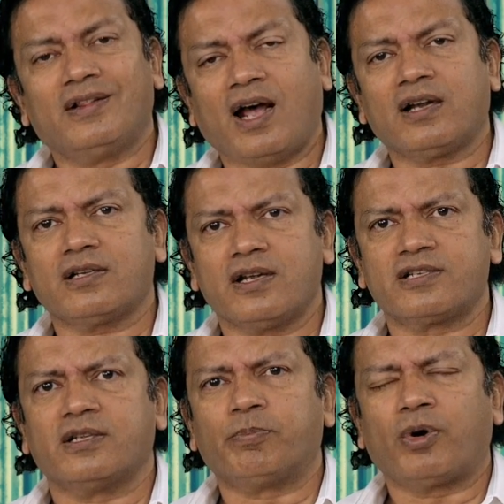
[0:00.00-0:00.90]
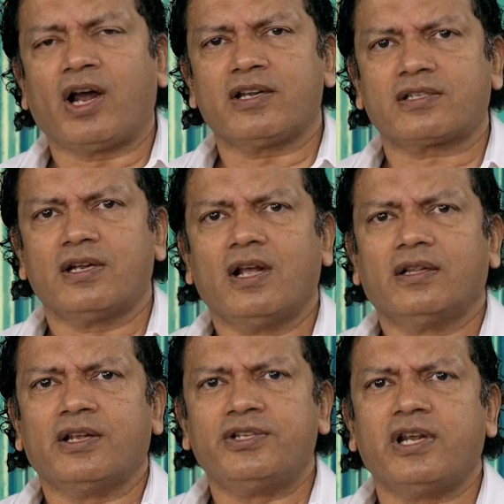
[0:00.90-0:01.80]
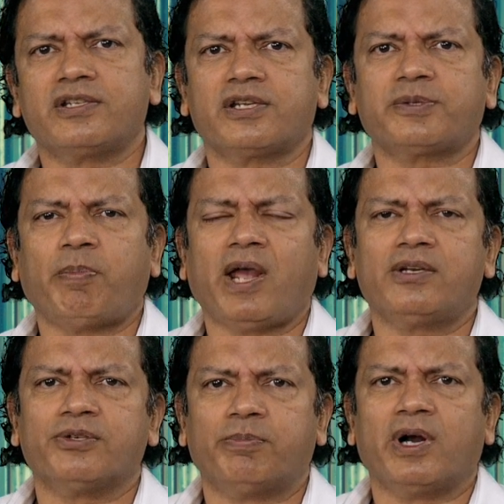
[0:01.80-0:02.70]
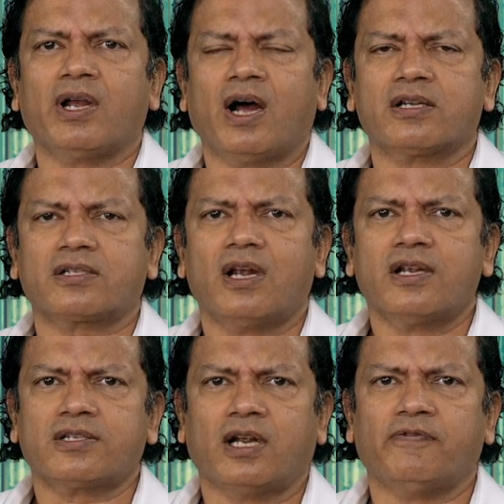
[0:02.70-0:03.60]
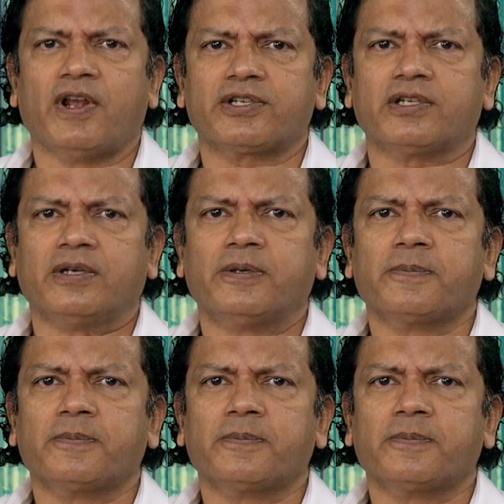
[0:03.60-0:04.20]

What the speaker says: that is the price that Jesus paid to bring us salvation.